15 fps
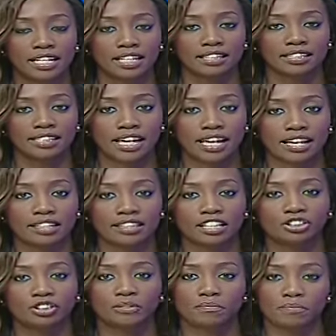saying they
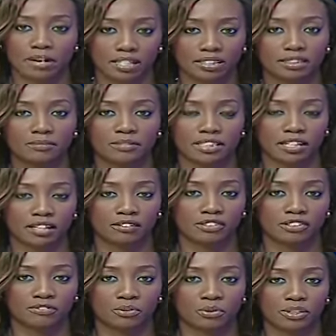should brace themselves
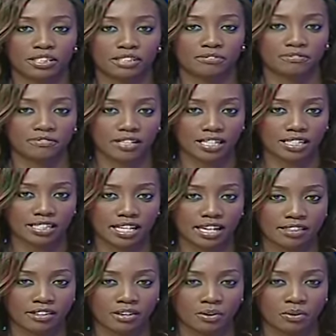for defeat in
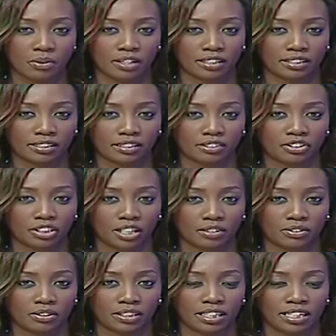the August
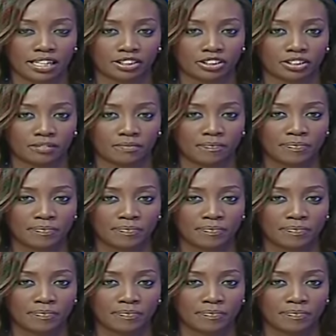general election.